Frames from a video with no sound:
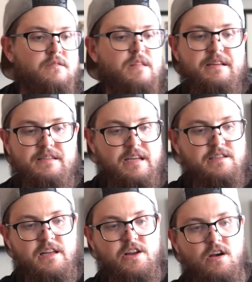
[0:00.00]
these
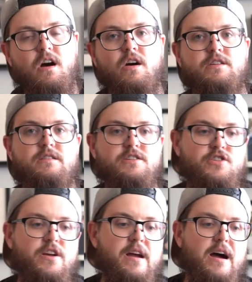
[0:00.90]
things into your car. So let's
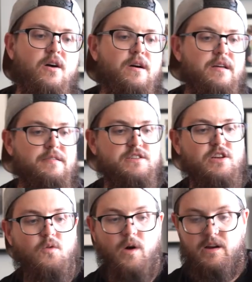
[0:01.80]
show you how this
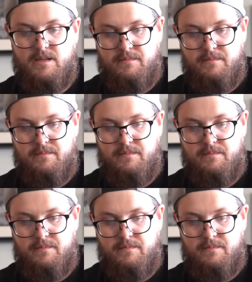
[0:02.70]
all works.